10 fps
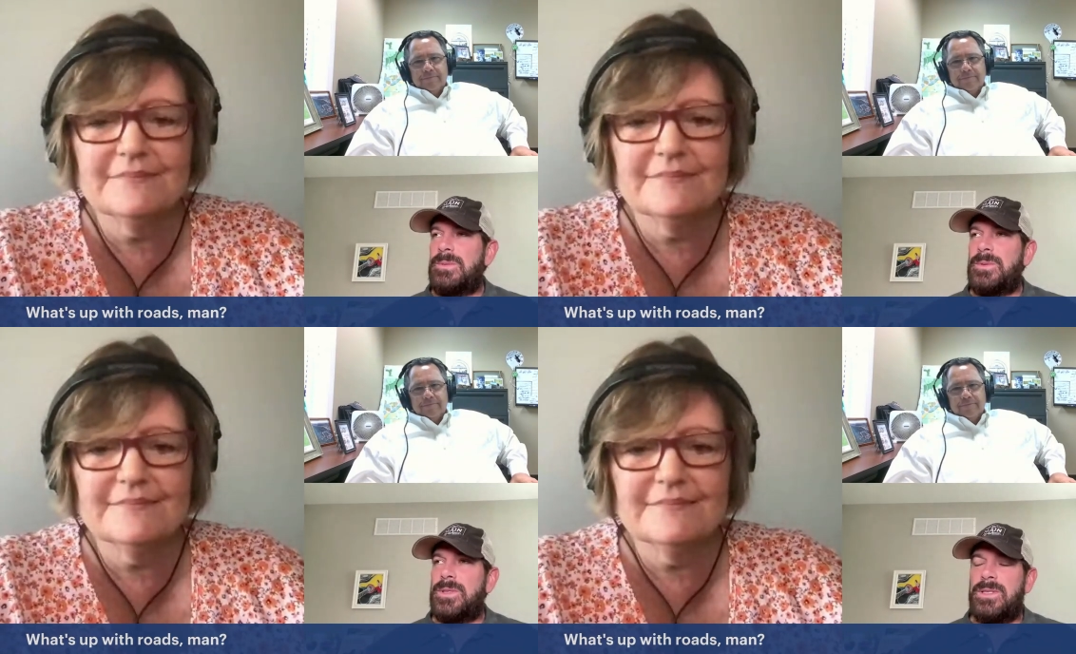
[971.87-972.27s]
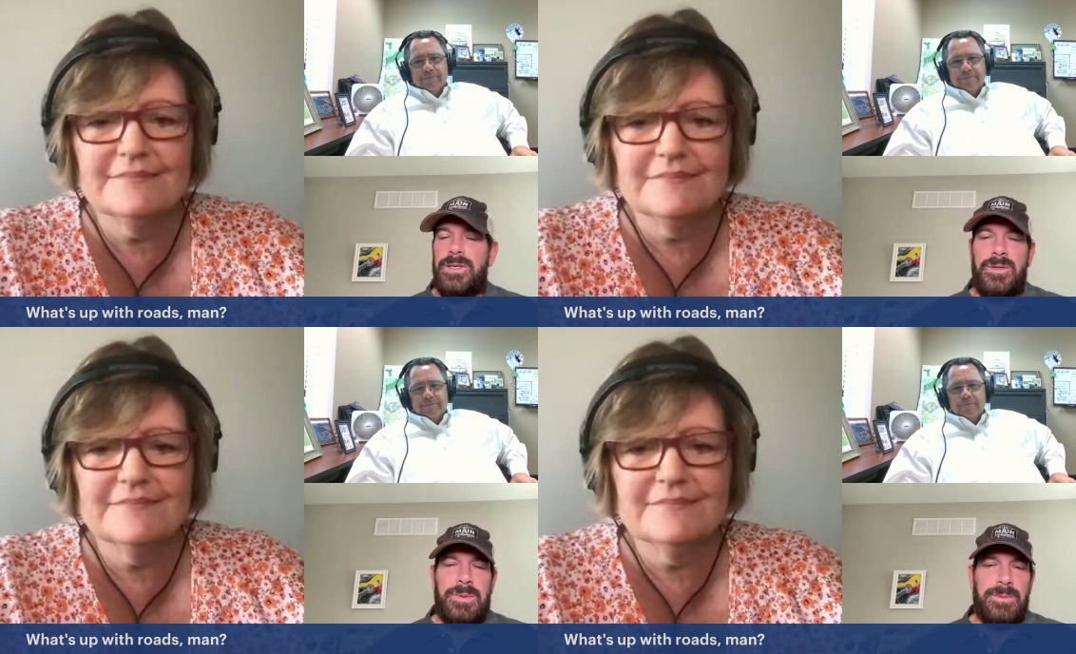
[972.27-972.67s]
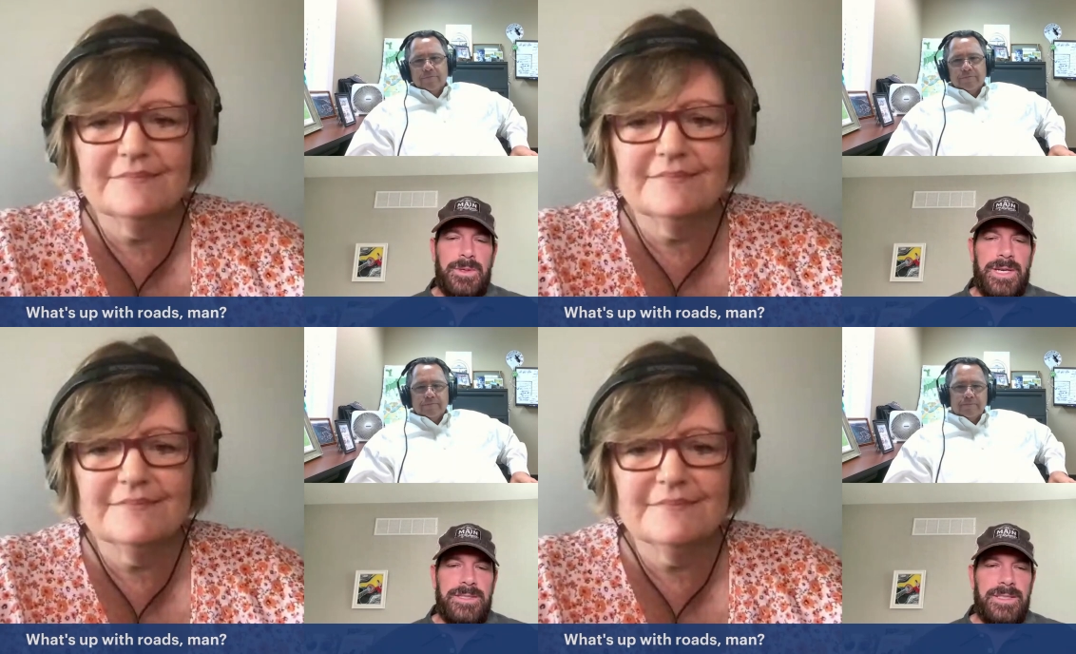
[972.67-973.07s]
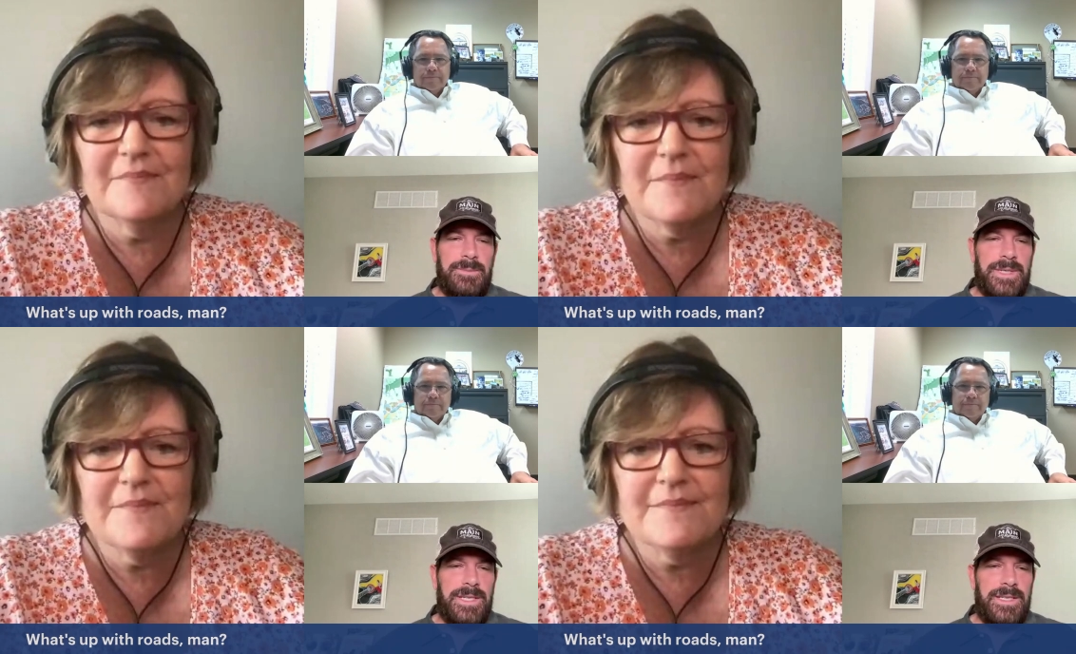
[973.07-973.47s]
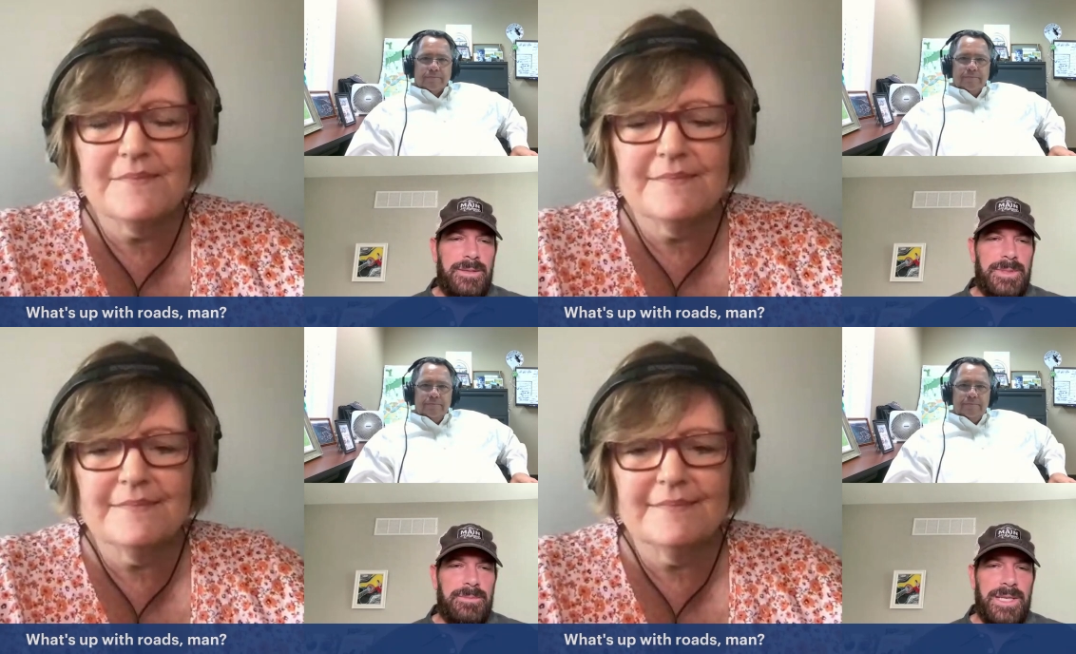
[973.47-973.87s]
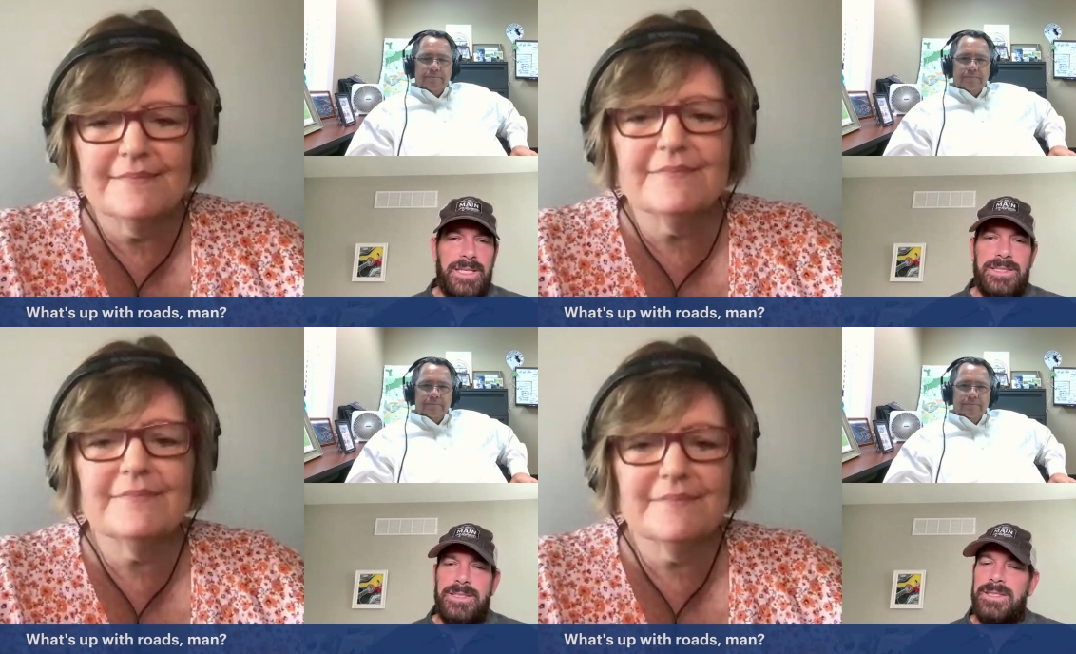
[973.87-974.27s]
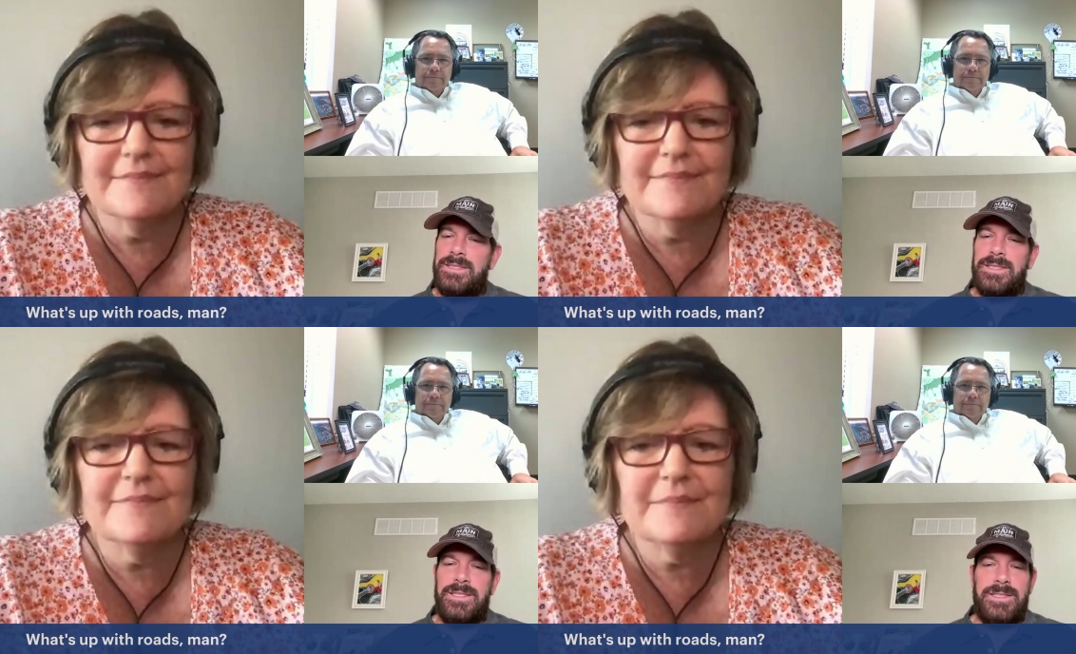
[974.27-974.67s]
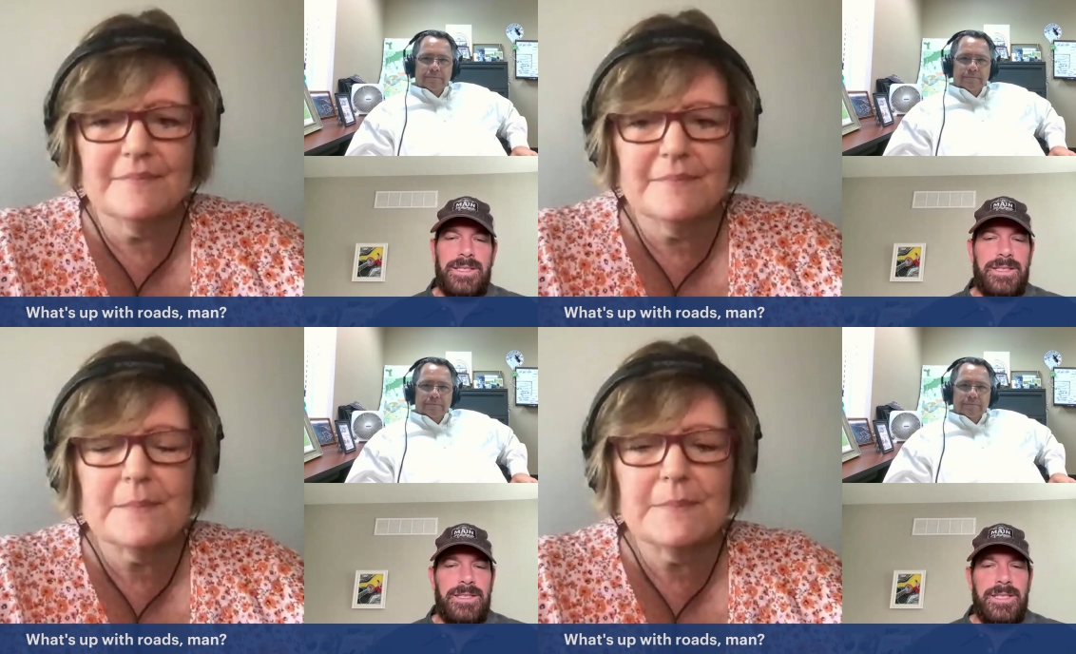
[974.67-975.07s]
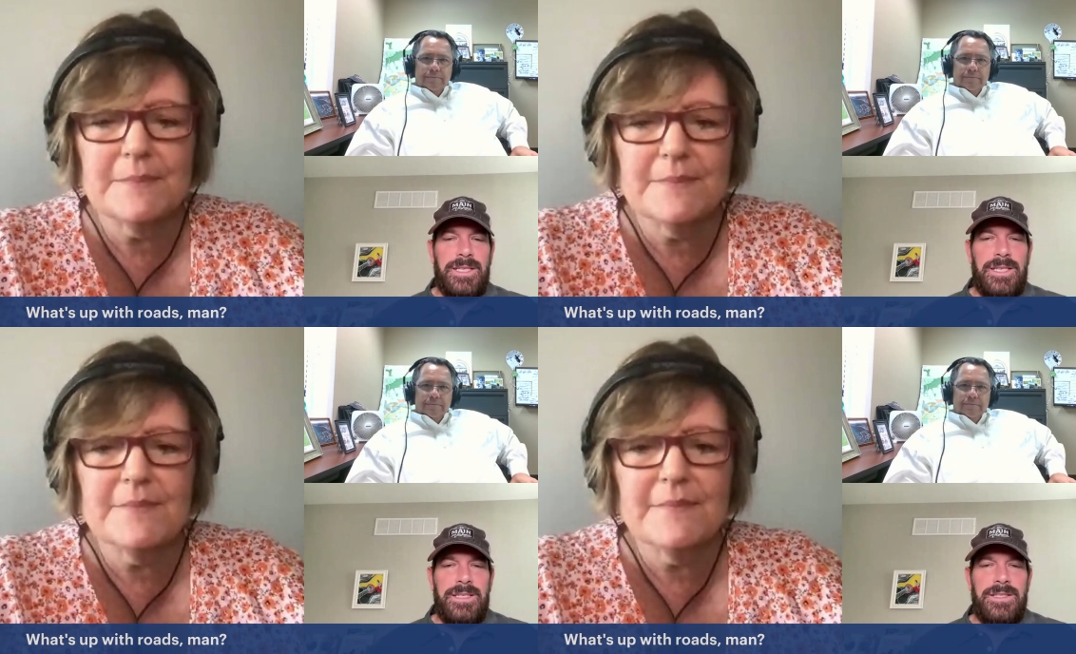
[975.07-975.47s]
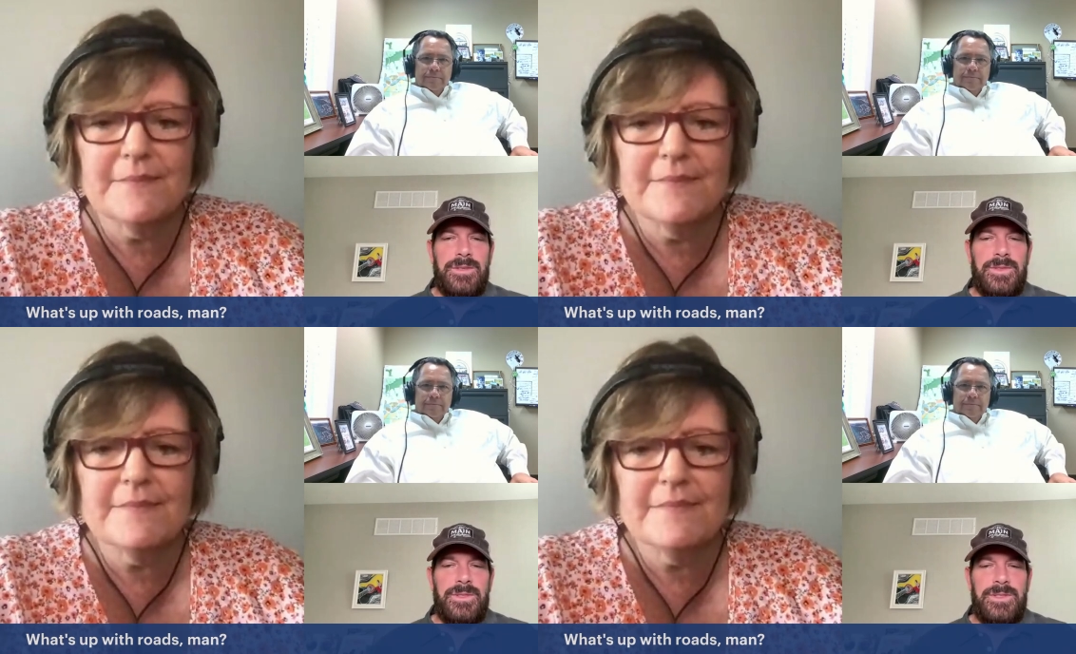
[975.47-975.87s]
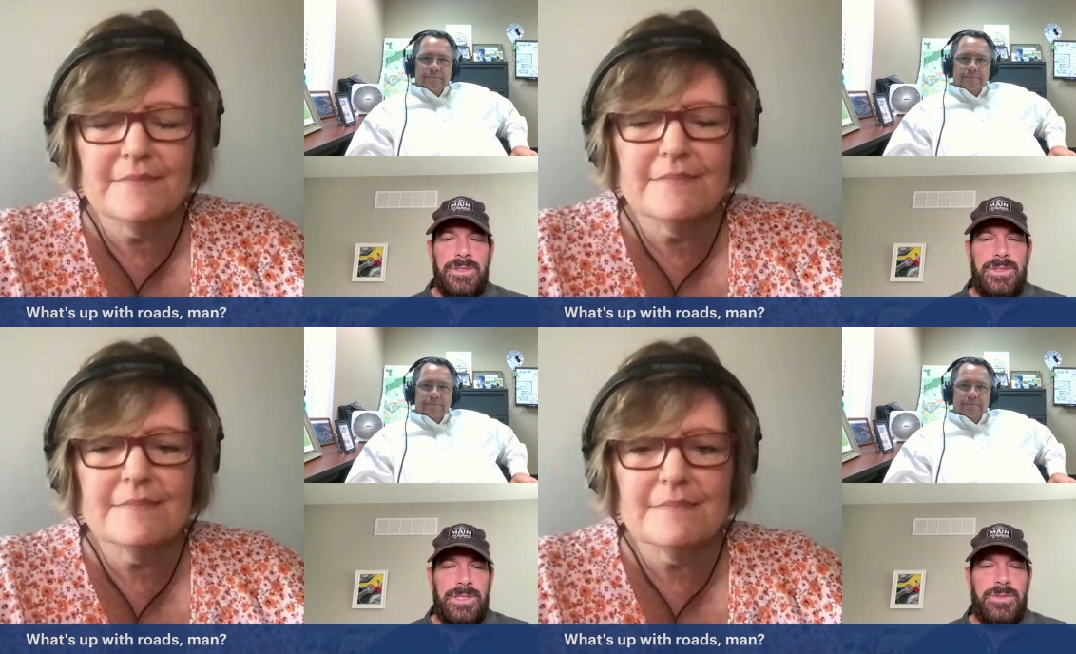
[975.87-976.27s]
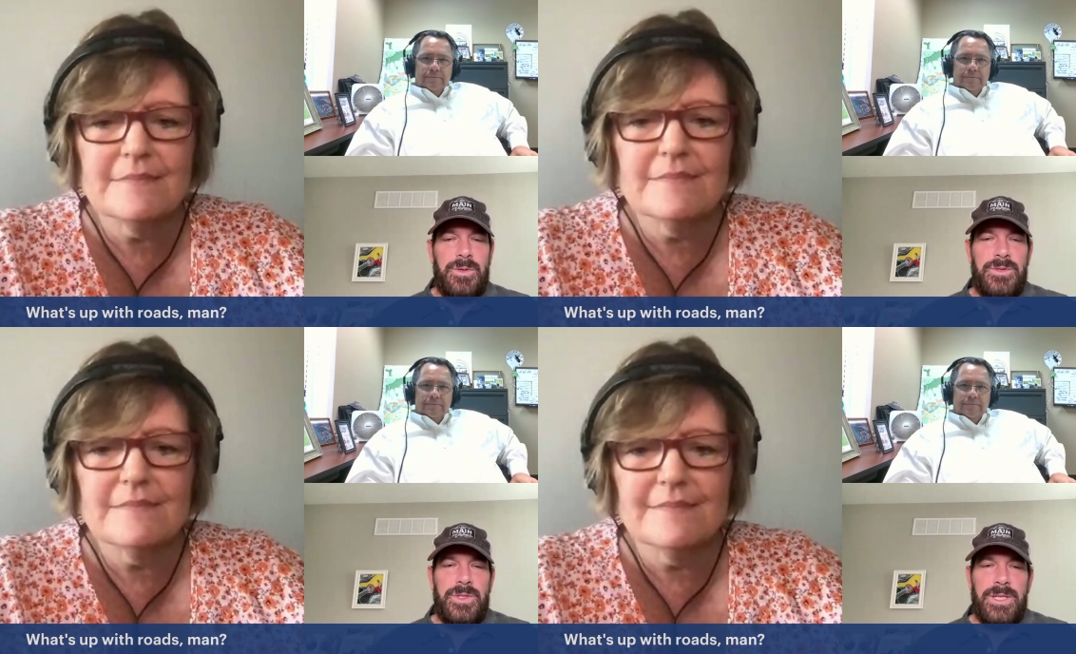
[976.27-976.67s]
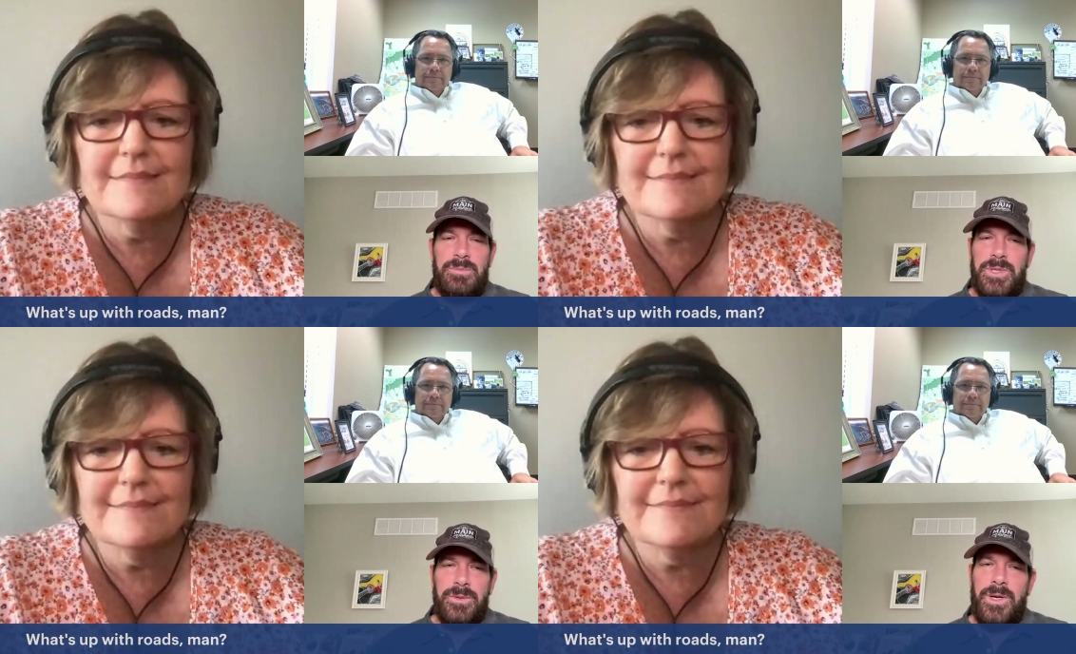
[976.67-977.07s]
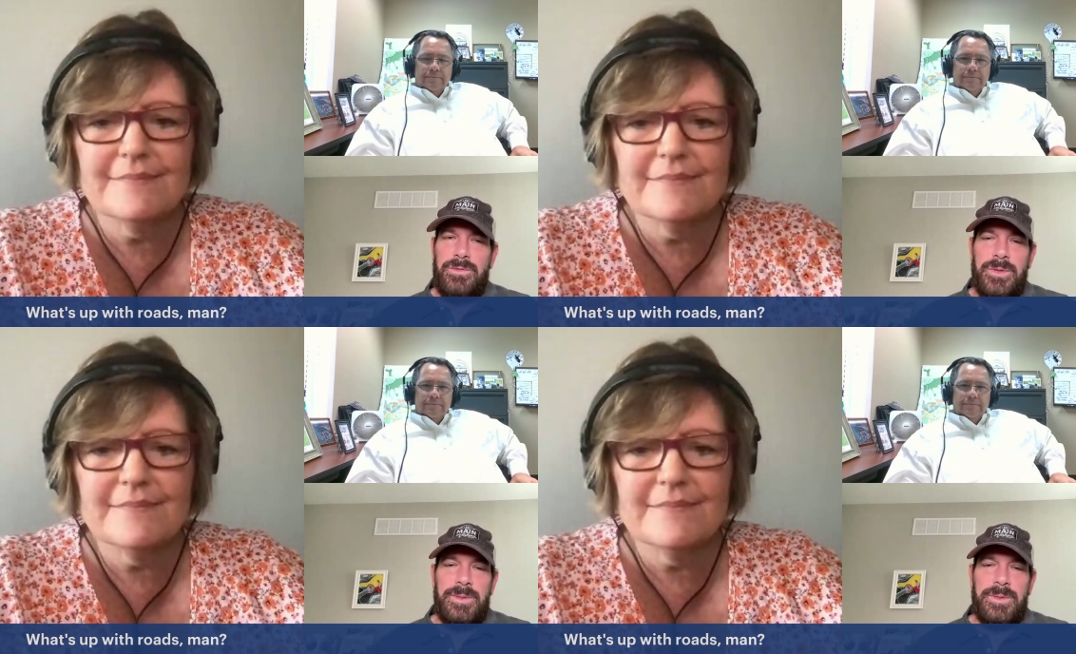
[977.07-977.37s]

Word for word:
Speaker 1: people want to know. People are asking about it. I mean, man, it's it's it's a, uh, you know, they're, they're, these roads are getting pretty rough.